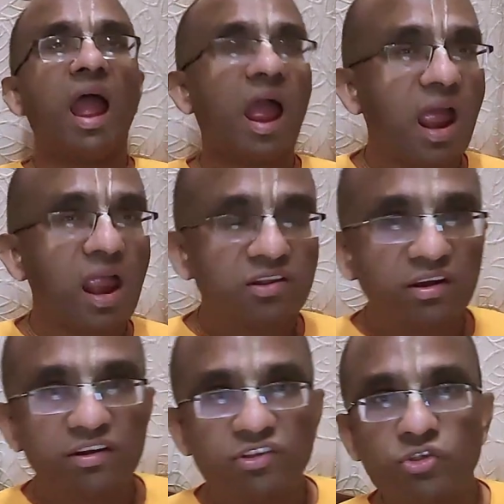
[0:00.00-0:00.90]
and
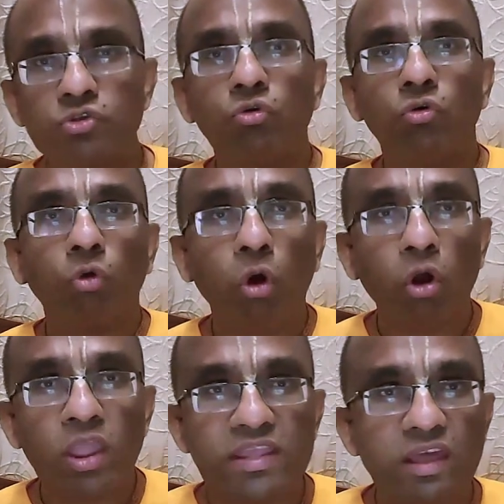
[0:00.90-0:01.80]
started
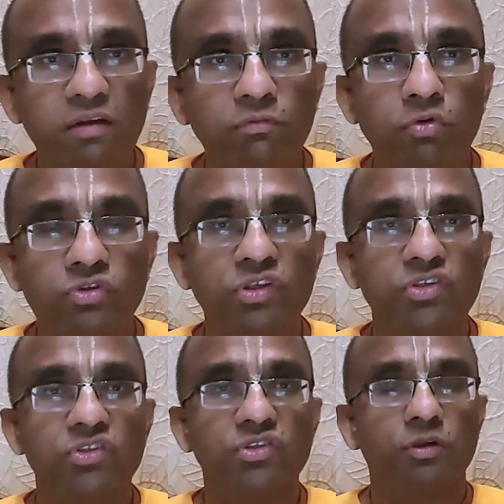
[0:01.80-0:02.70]
destroying their
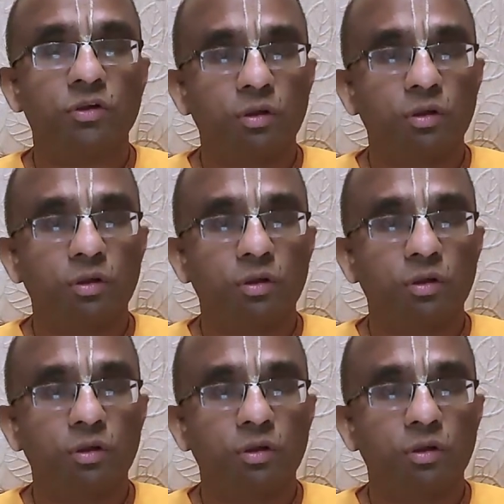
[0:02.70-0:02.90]
forces.